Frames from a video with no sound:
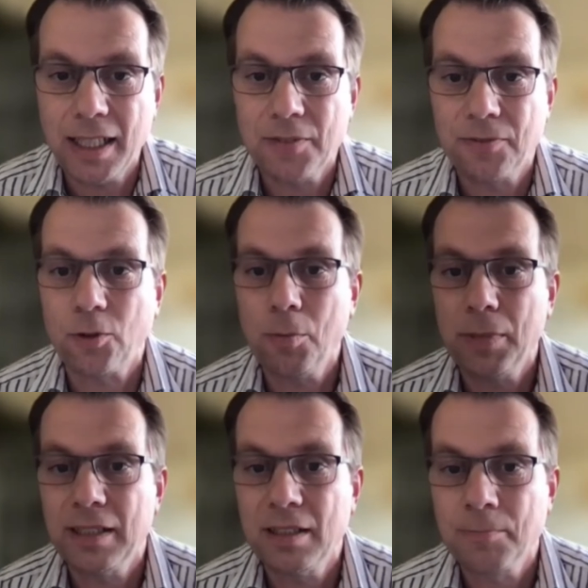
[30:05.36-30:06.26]
from
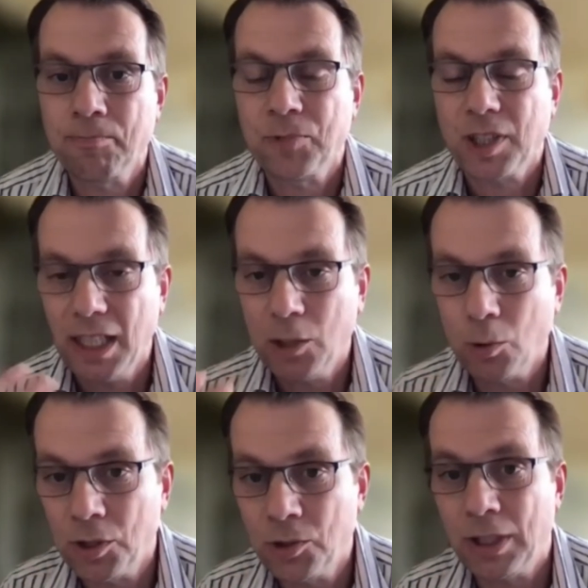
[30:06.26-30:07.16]
it in
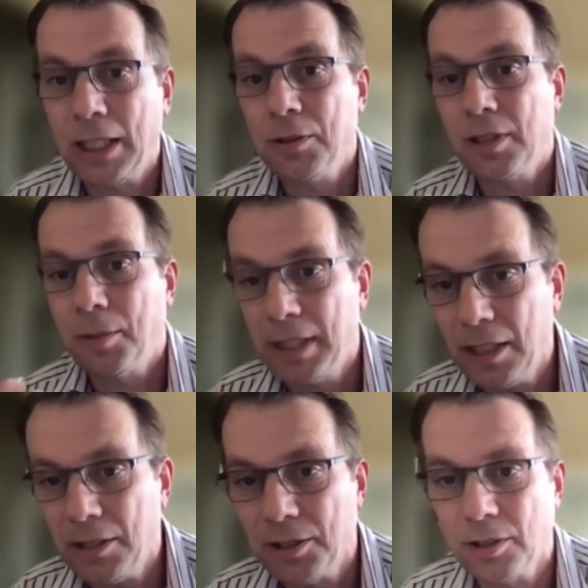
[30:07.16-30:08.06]
order to allow somebody
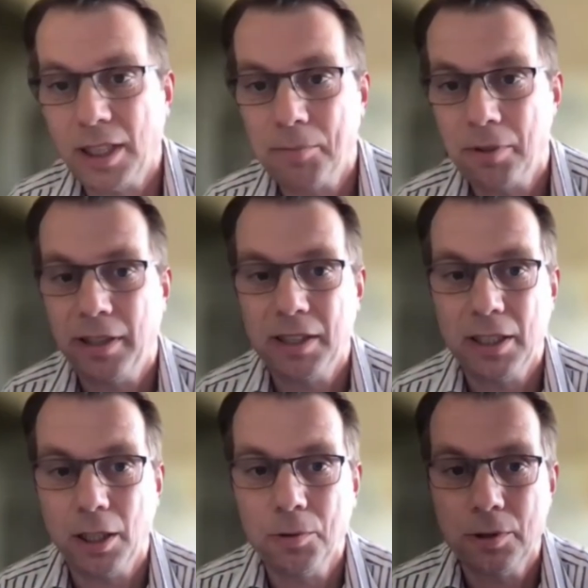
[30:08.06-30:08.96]
else to temporarily
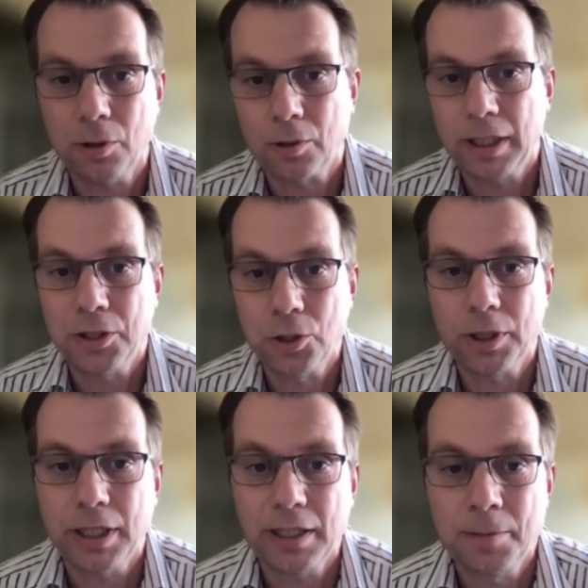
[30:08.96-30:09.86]
own or enjoy
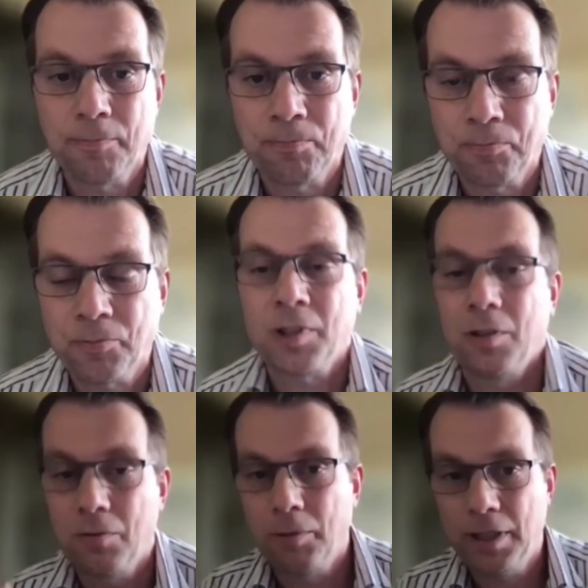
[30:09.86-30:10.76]
it,
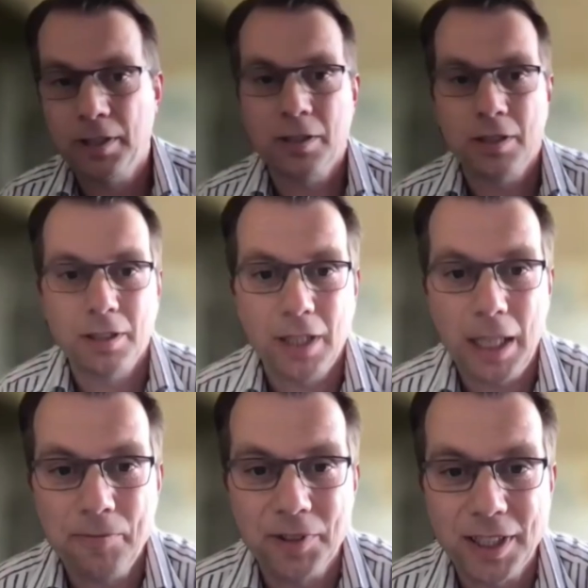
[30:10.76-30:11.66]
with the
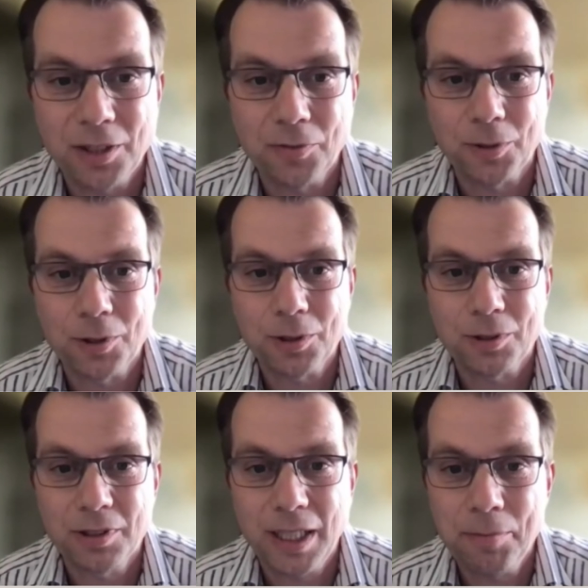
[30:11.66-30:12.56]
emphasis, of course,
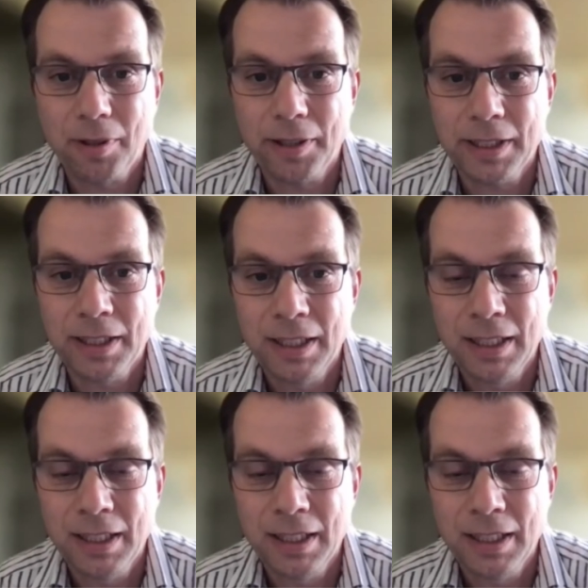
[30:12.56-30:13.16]
on temporary.